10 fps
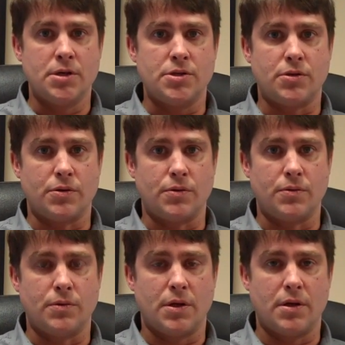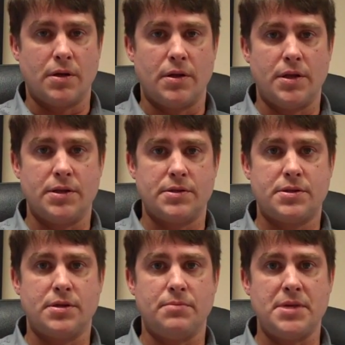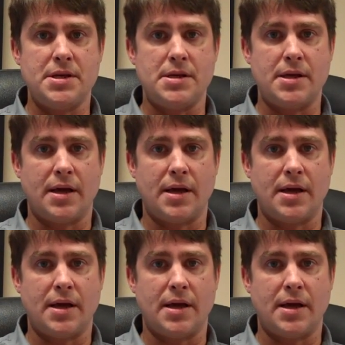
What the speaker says: So to me,